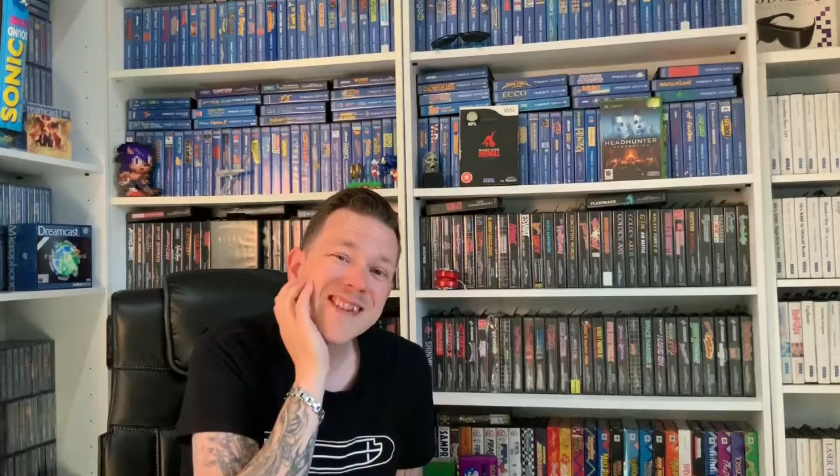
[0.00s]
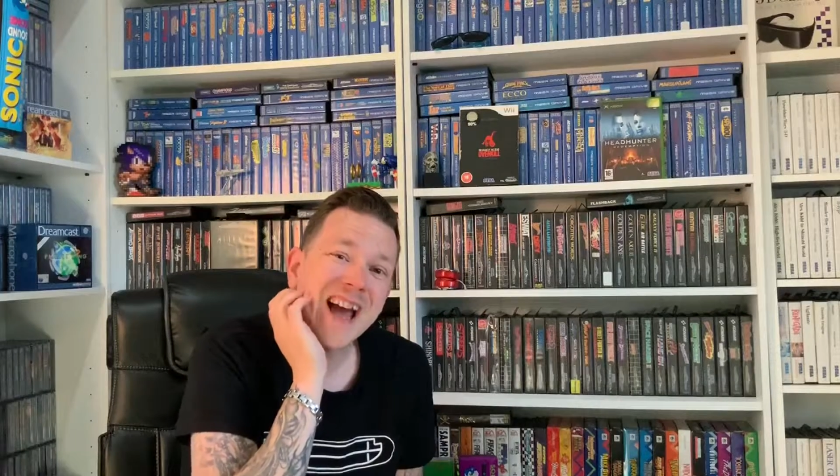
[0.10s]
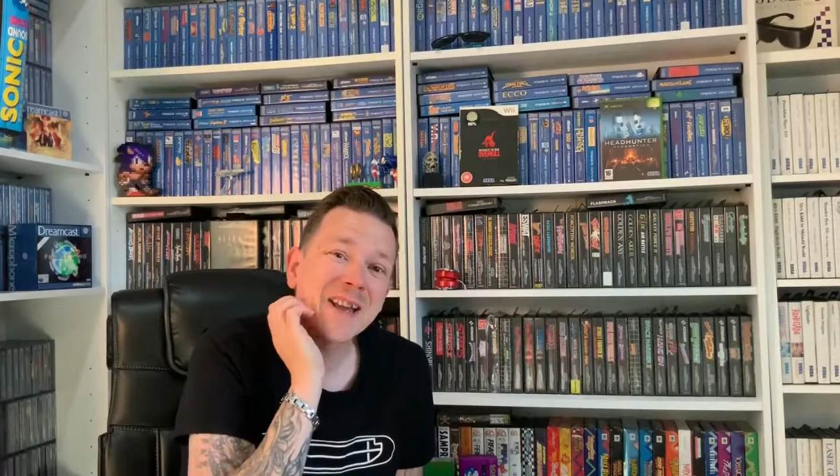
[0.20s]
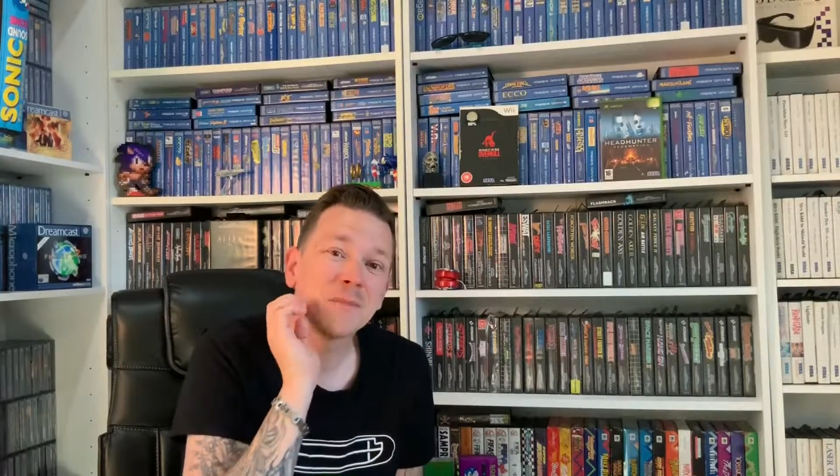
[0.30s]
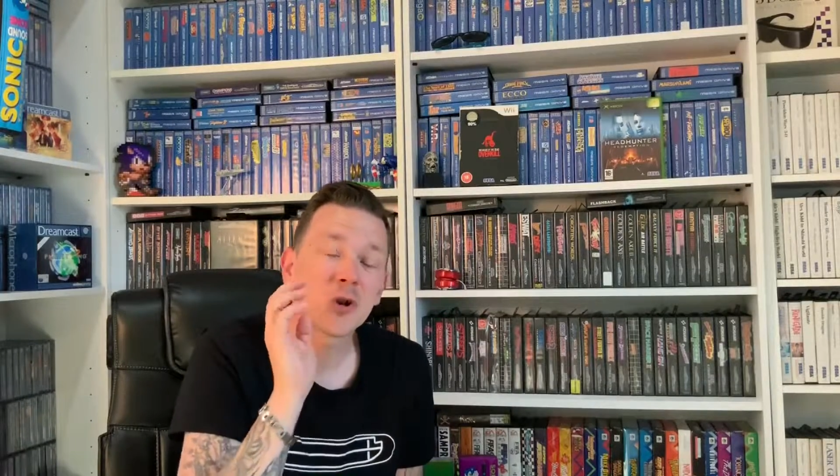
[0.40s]

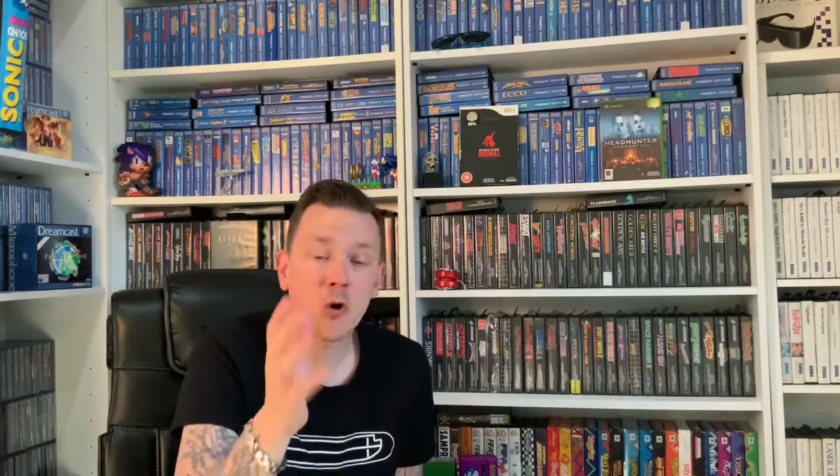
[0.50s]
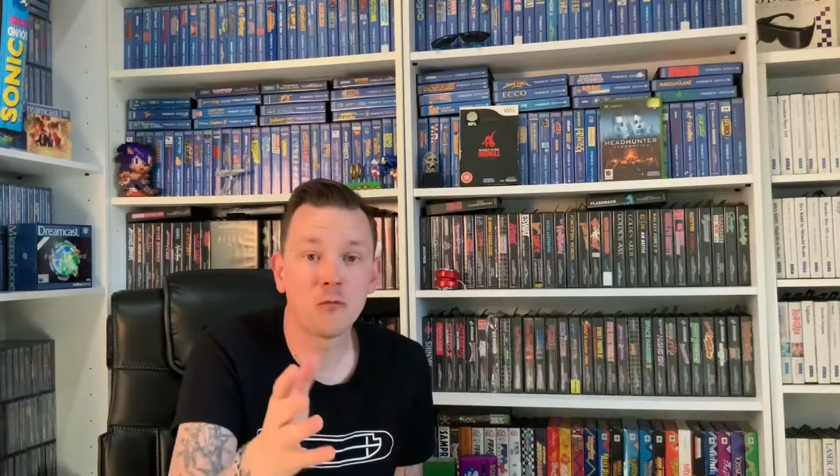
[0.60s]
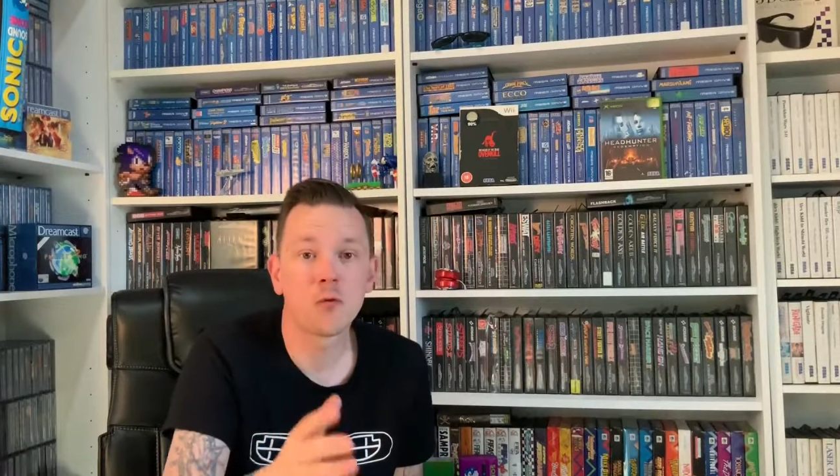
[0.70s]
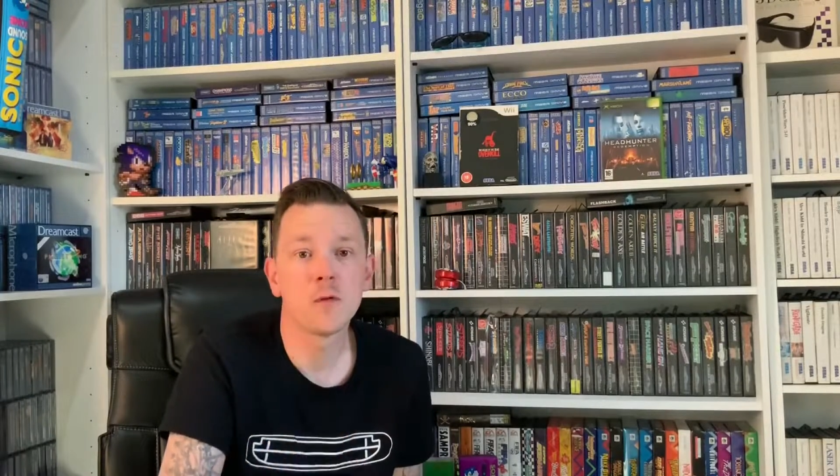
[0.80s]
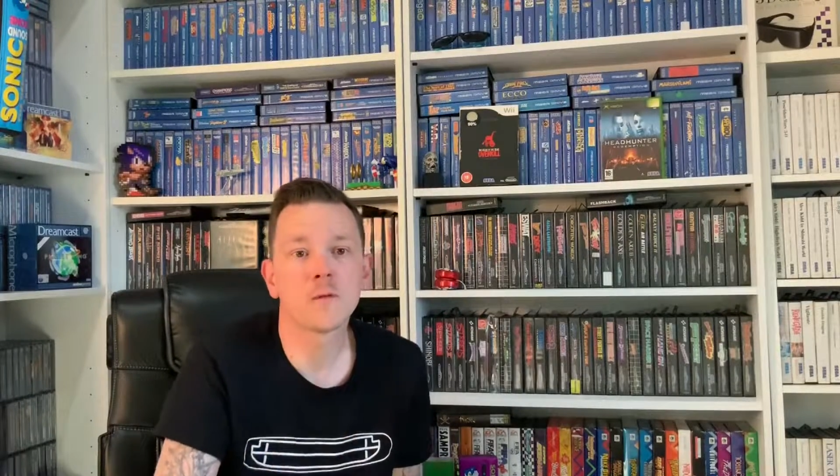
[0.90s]
games
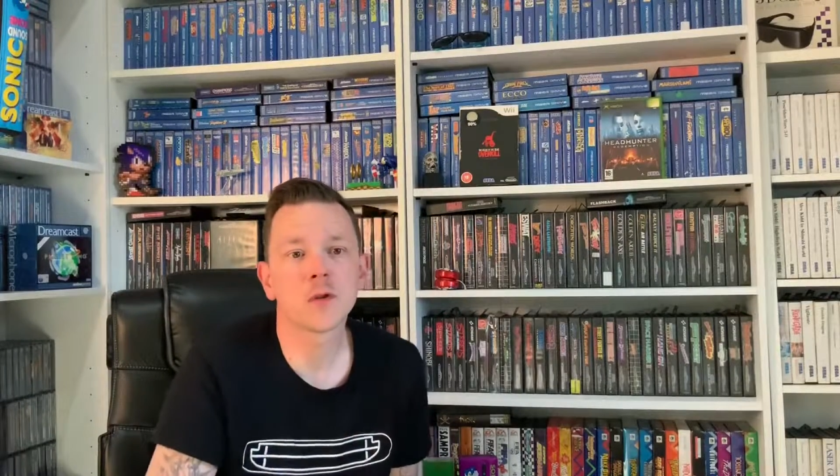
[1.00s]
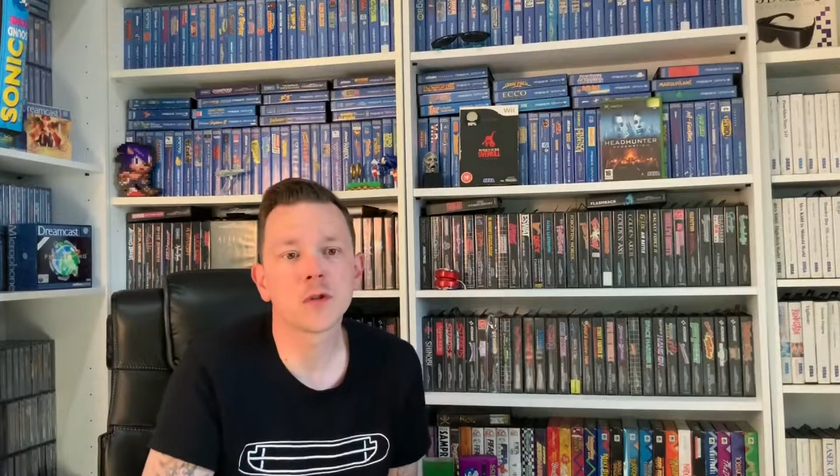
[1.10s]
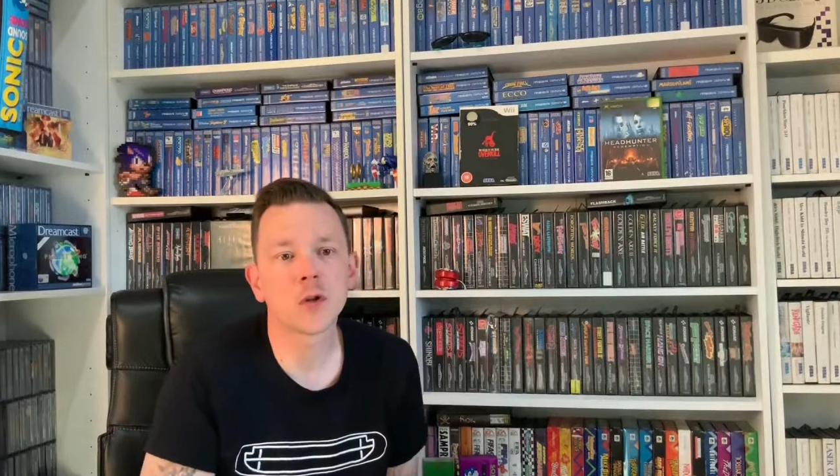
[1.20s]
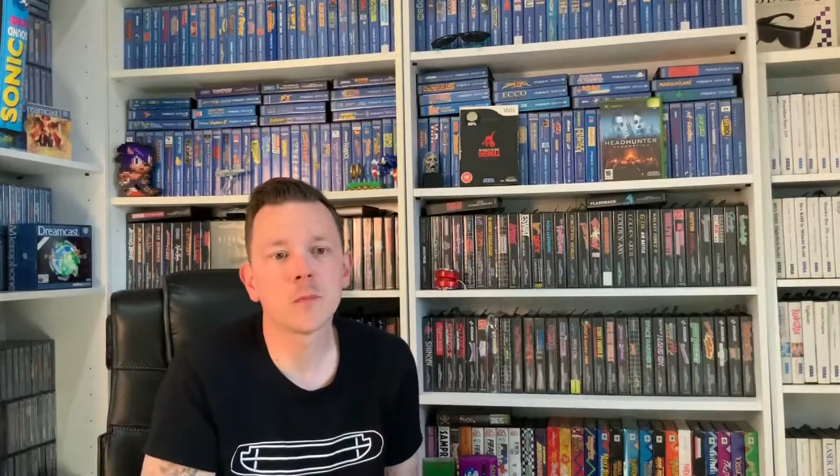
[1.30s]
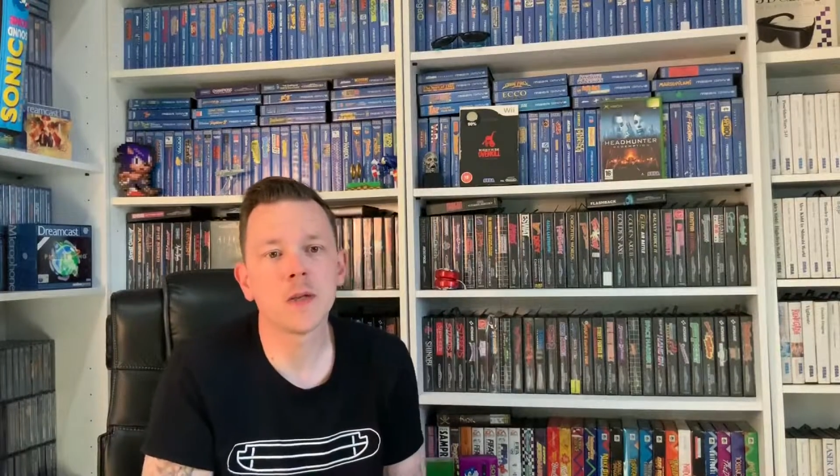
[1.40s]
en route for the
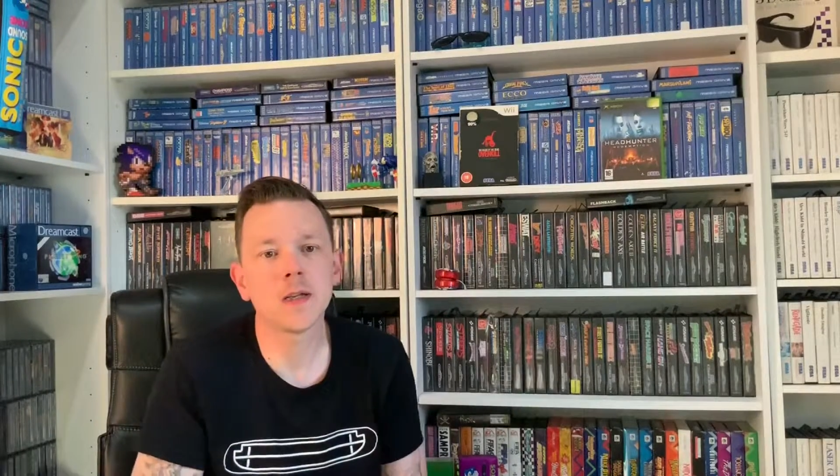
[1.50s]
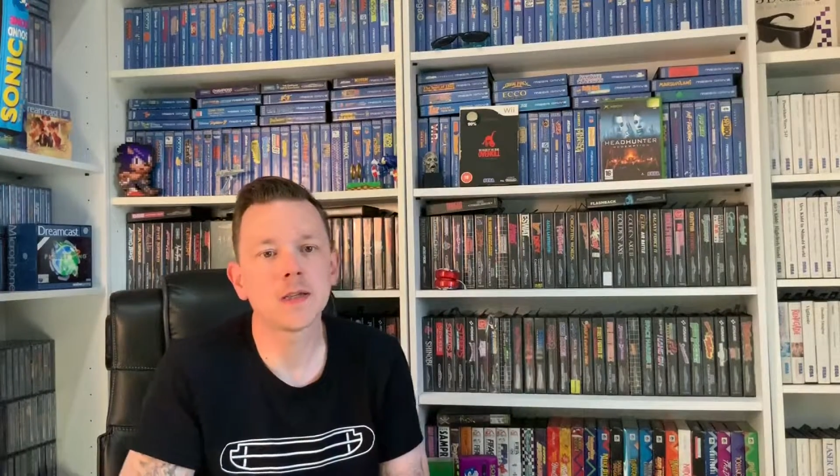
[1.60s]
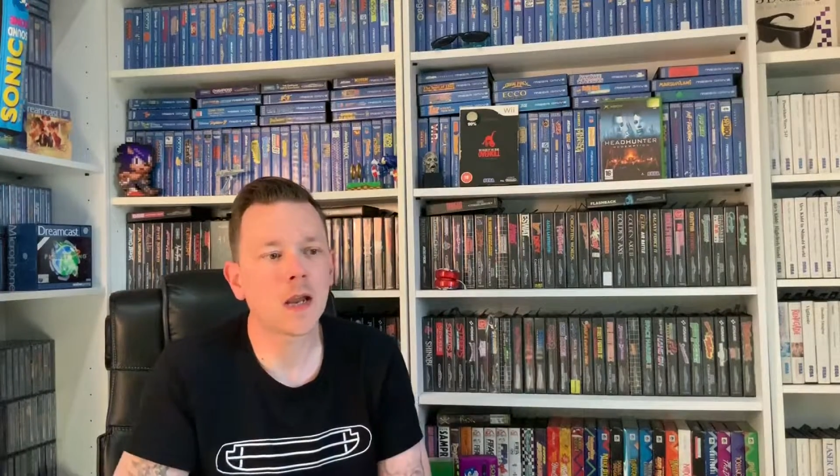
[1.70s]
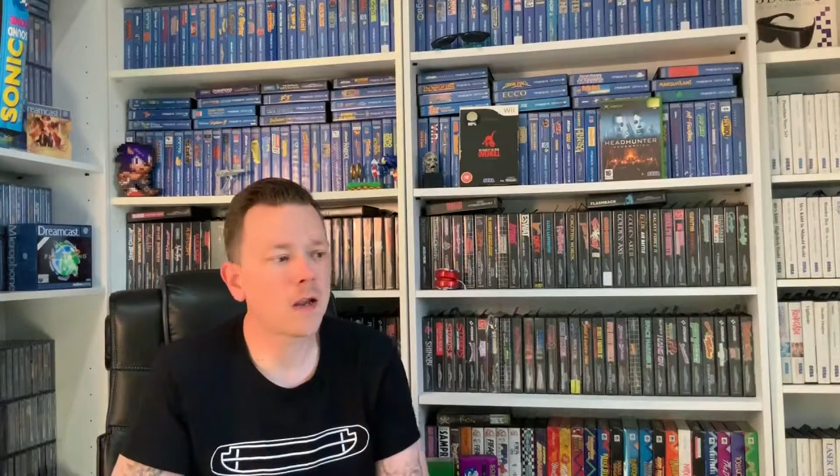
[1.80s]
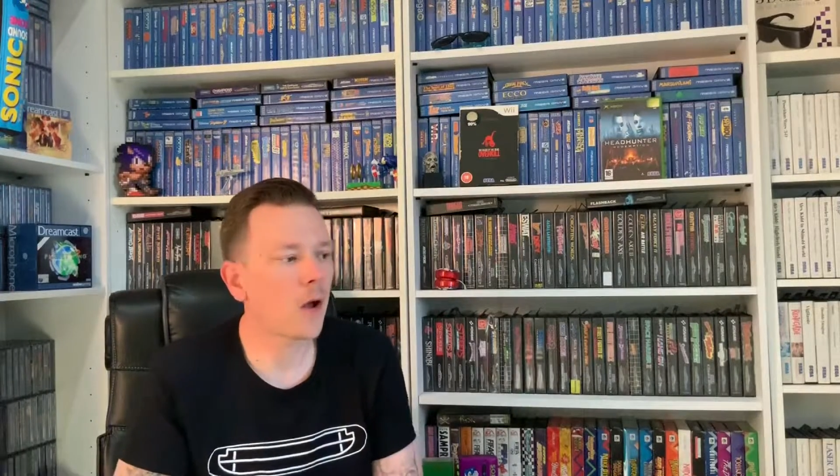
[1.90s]
Super
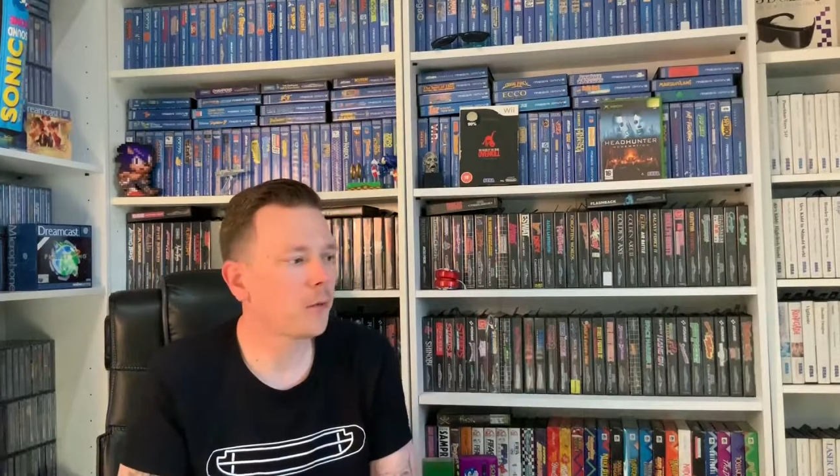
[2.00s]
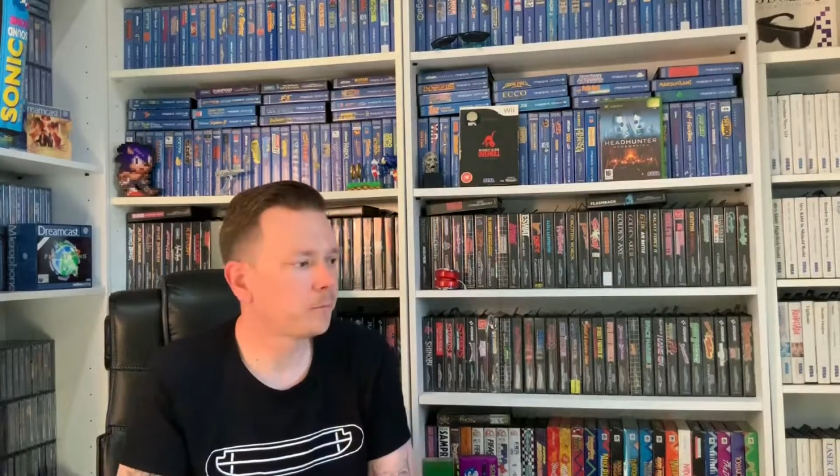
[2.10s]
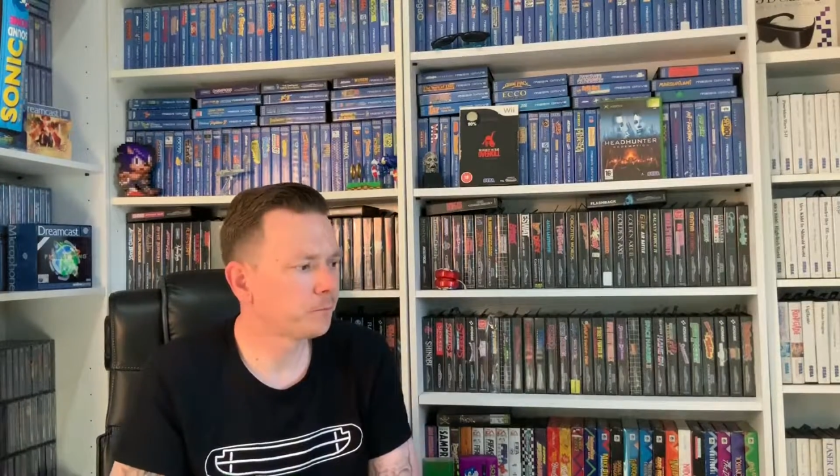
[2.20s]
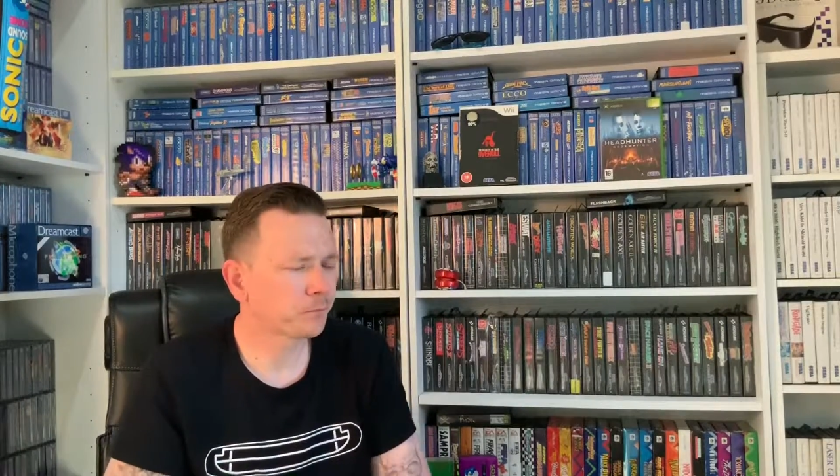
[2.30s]
Nintendo.